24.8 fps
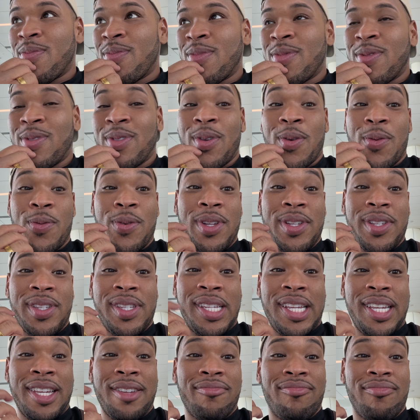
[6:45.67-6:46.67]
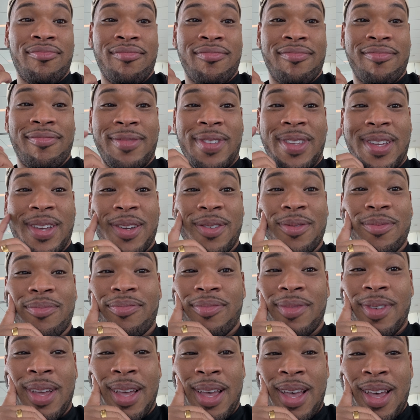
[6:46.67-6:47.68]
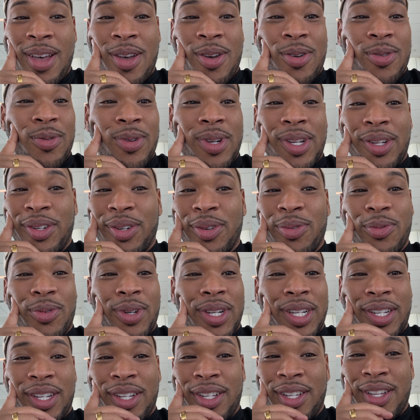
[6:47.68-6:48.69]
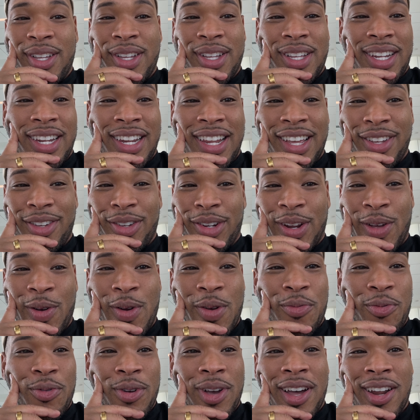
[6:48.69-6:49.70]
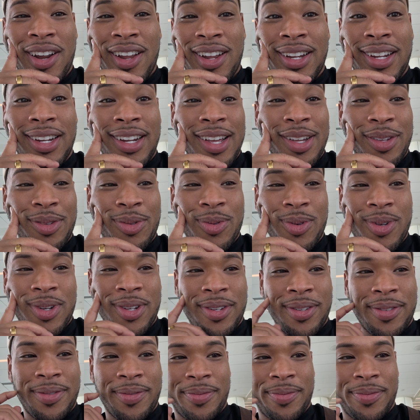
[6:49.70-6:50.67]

So we'll see. Yeah, we'll let you know if we got on the next one.